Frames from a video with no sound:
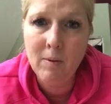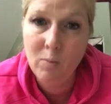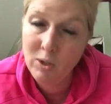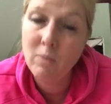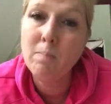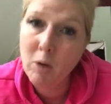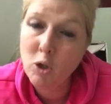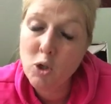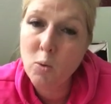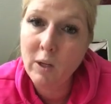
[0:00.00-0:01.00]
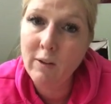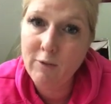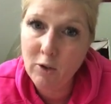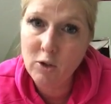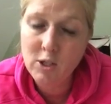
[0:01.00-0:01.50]
with March
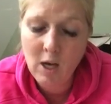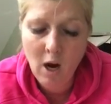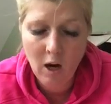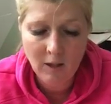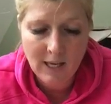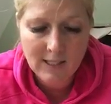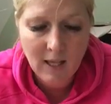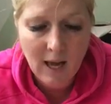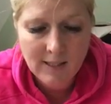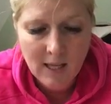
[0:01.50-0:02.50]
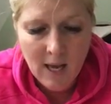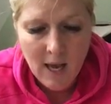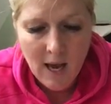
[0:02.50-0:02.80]
21st, our last class.